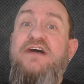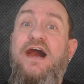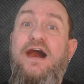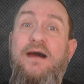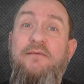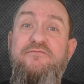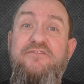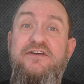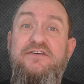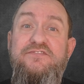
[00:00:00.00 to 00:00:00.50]

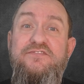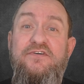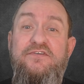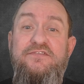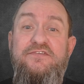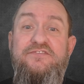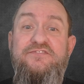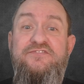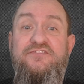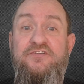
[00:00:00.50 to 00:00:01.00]
obvious on
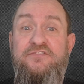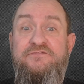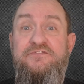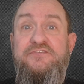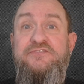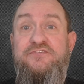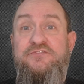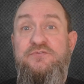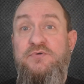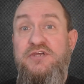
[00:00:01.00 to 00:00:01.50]
the
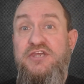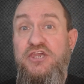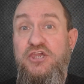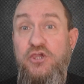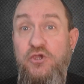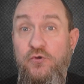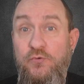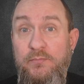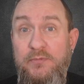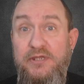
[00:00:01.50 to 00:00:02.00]
surface to a
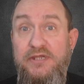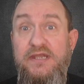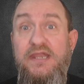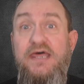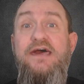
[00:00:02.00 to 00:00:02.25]
human,